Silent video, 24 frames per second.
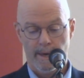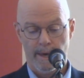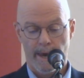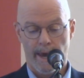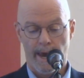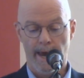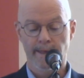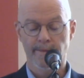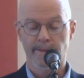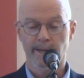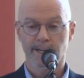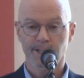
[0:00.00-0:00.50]

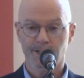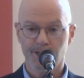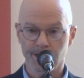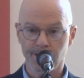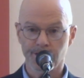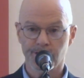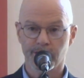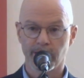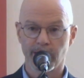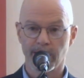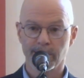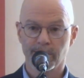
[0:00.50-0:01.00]
And then
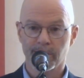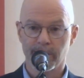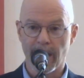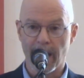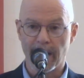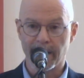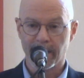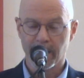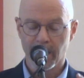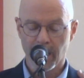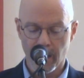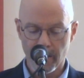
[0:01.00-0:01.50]
she says
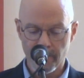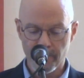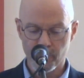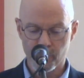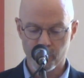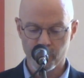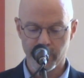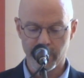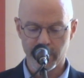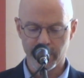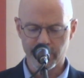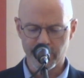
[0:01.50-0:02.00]
that
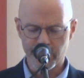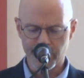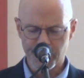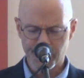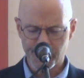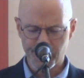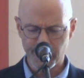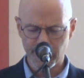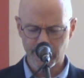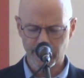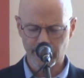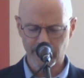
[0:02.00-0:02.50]
covering and the
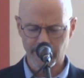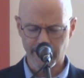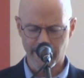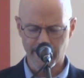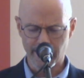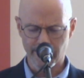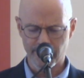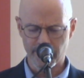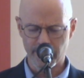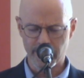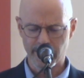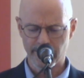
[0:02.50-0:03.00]

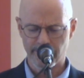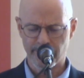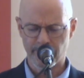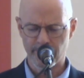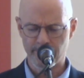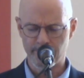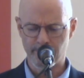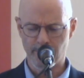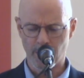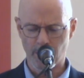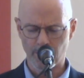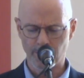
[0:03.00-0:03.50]
shielding of the
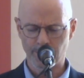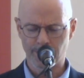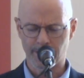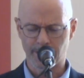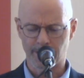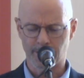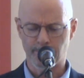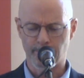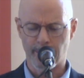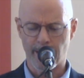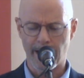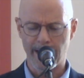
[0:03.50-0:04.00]
infant
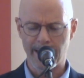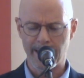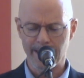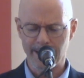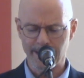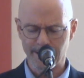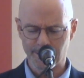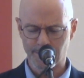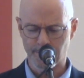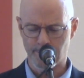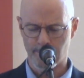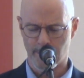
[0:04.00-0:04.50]
Moses by
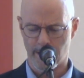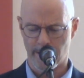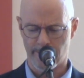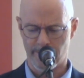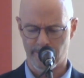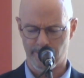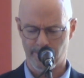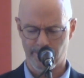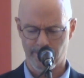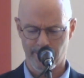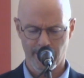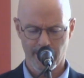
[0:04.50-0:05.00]
his
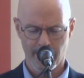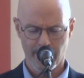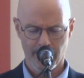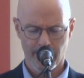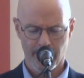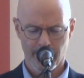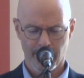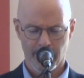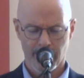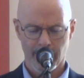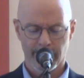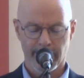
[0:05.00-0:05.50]
mother,
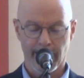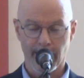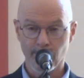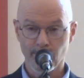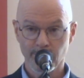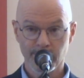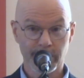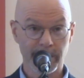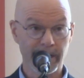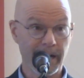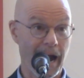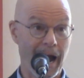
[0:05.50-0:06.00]
that
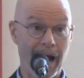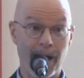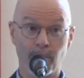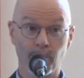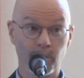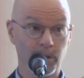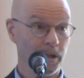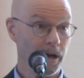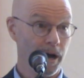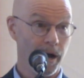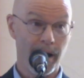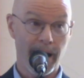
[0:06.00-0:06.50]
was an
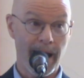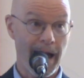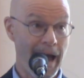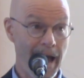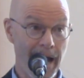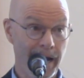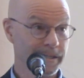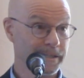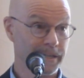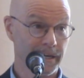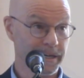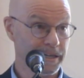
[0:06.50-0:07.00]
outlaw
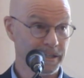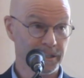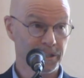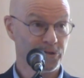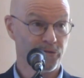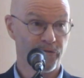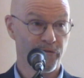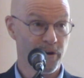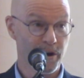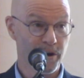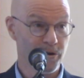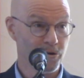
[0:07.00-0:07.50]
act
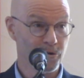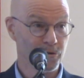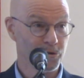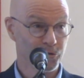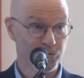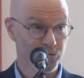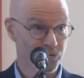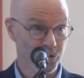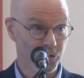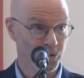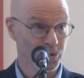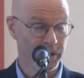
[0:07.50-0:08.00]
against
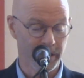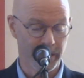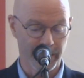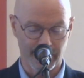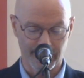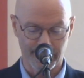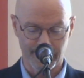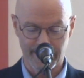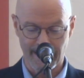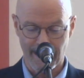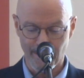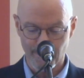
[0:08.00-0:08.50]
Pharaoh's
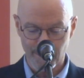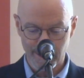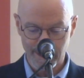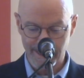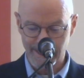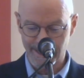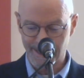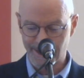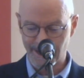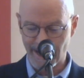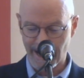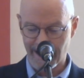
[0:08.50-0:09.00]
rulings. That was
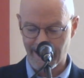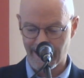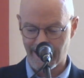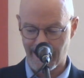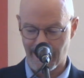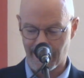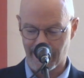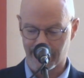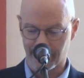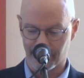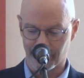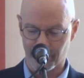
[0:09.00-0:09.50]
the second
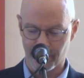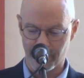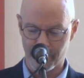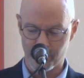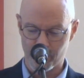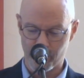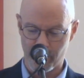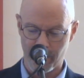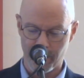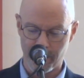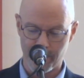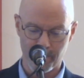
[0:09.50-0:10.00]
act of
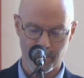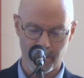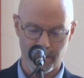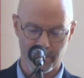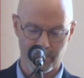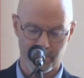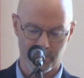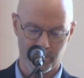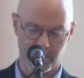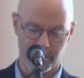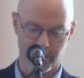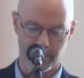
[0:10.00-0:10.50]
liberating
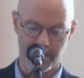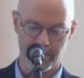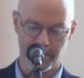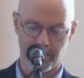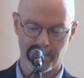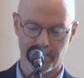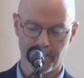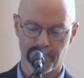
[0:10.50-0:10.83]
motherhood.